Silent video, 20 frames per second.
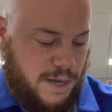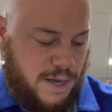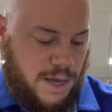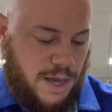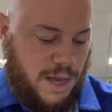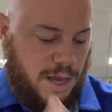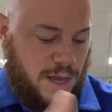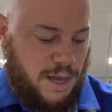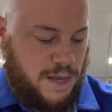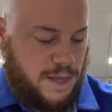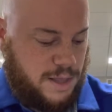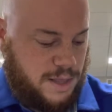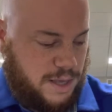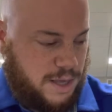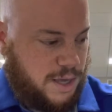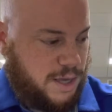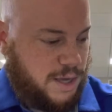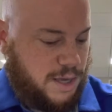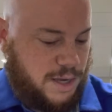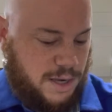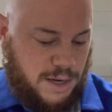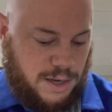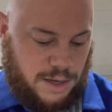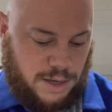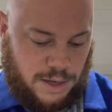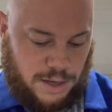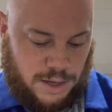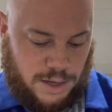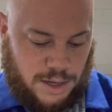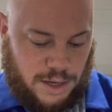and then,
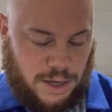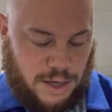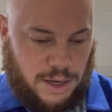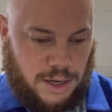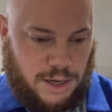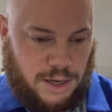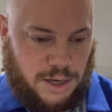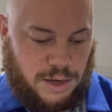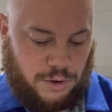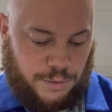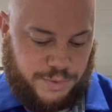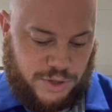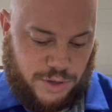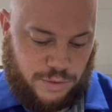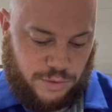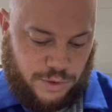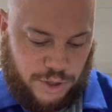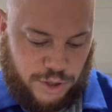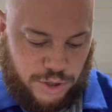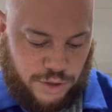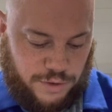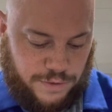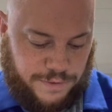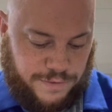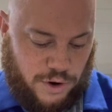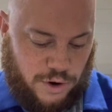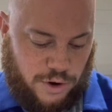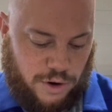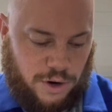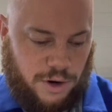oops, I went too
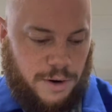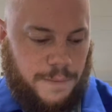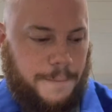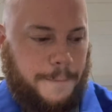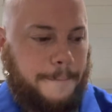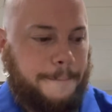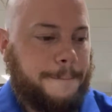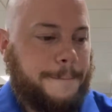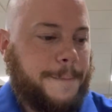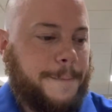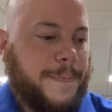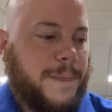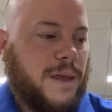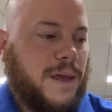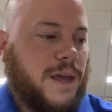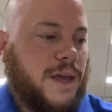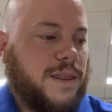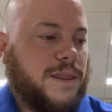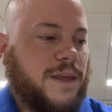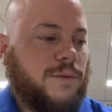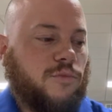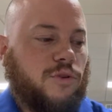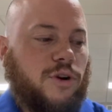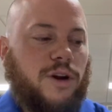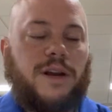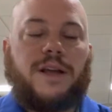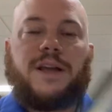far. And then we're going